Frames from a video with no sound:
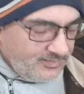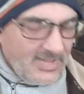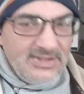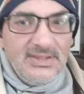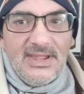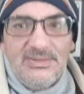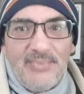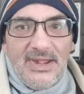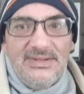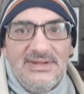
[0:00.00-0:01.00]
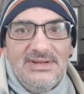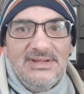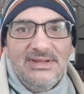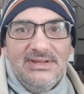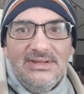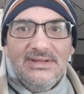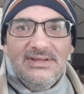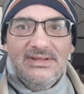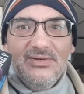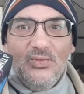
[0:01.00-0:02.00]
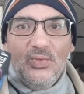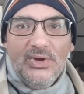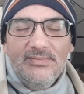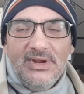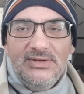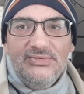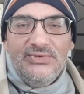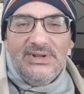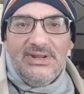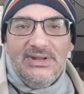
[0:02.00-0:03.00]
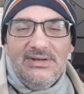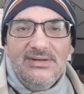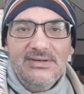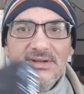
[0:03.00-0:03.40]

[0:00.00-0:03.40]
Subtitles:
So that's basically what I'm going to read.